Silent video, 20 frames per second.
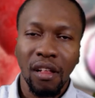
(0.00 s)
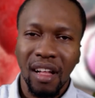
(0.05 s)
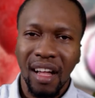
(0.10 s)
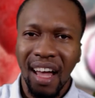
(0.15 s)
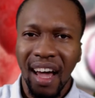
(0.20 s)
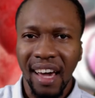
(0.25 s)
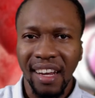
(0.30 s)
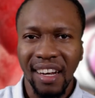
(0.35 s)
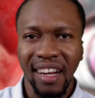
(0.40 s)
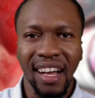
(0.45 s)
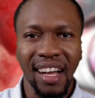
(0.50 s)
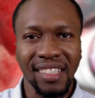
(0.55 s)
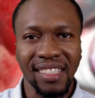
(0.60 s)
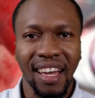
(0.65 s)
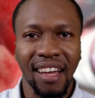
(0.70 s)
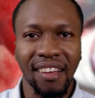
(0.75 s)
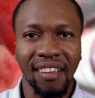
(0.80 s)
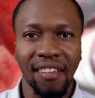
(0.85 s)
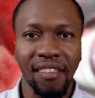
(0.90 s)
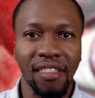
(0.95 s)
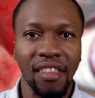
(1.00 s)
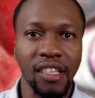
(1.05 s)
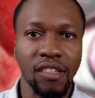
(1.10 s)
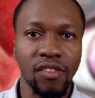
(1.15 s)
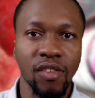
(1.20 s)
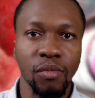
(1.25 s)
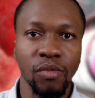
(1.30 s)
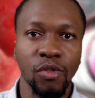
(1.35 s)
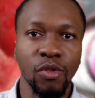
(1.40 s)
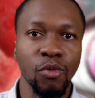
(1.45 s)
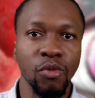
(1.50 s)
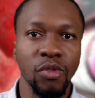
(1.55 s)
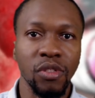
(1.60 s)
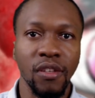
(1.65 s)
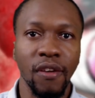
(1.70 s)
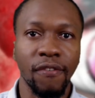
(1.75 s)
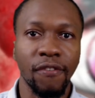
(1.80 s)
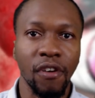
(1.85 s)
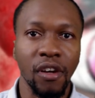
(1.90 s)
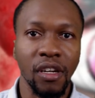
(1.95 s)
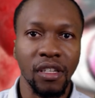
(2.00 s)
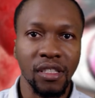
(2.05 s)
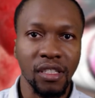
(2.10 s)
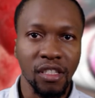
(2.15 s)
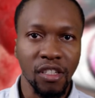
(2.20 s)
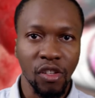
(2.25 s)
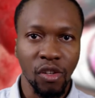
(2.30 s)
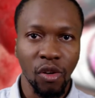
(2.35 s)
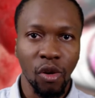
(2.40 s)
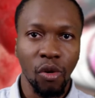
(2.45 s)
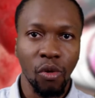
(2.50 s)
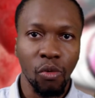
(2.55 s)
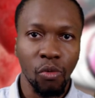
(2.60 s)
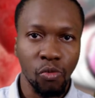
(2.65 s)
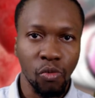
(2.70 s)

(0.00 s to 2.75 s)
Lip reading: kind of attacking things from two different, you know,